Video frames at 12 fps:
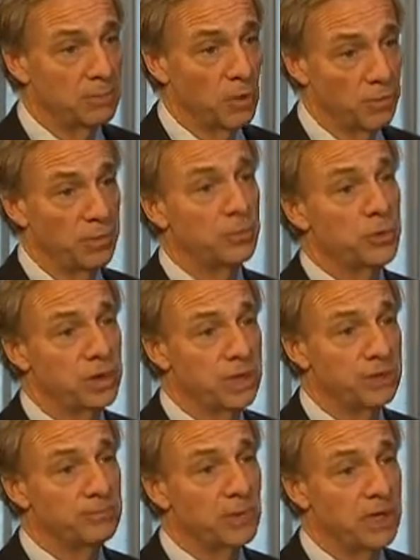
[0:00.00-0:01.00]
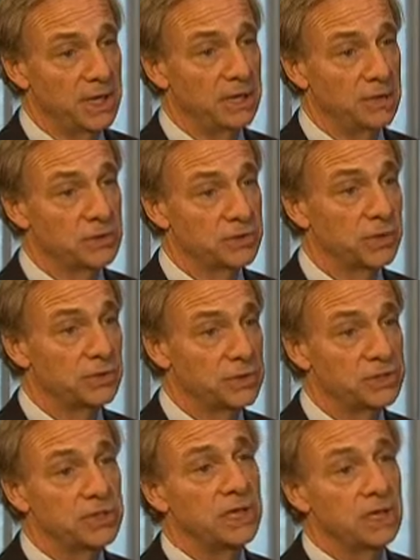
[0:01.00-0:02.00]
Both the printing of money and also
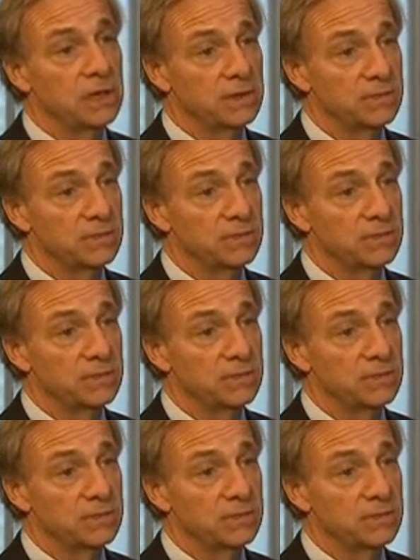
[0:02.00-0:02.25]
the seeking